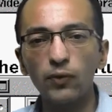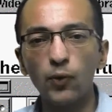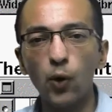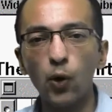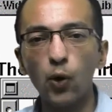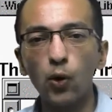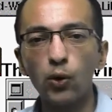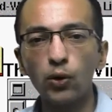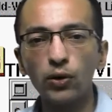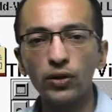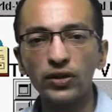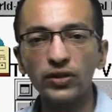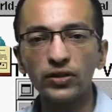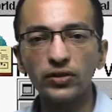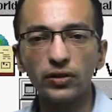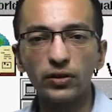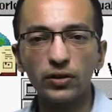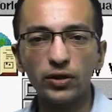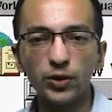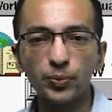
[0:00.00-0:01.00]
all
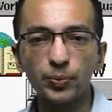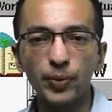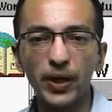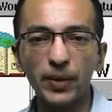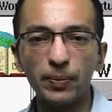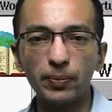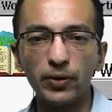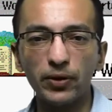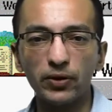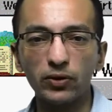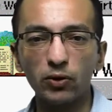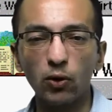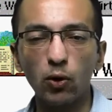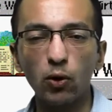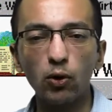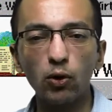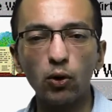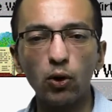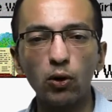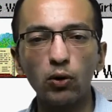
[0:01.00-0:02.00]
research papers
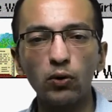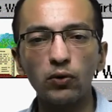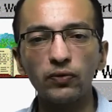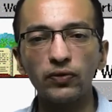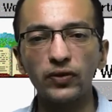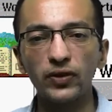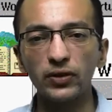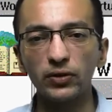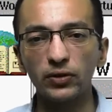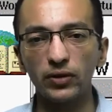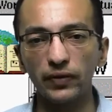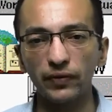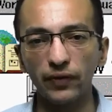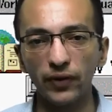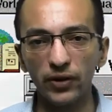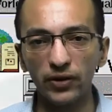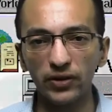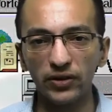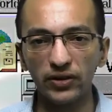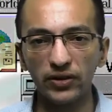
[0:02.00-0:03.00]
all over
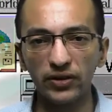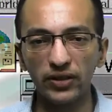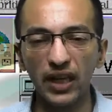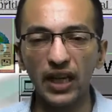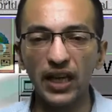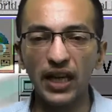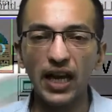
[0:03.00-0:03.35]
universities